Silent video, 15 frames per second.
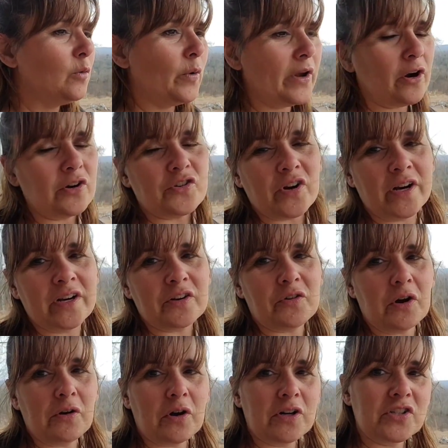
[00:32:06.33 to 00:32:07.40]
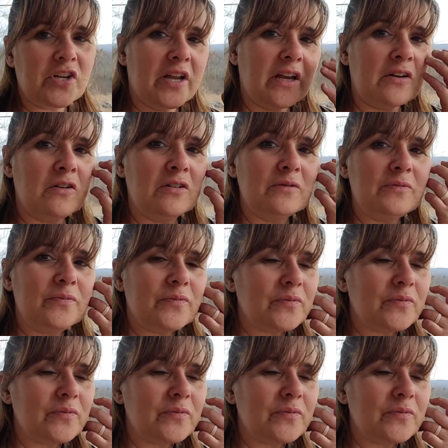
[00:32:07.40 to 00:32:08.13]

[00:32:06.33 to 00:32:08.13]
We are trying to grow our channel.